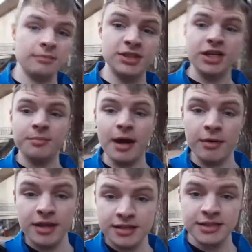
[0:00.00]
I'm just gonna
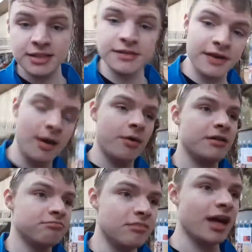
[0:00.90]
bear with it, and if I get
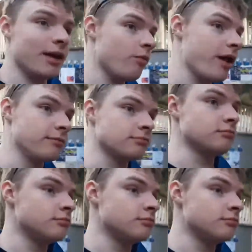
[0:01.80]
wet, I get wet.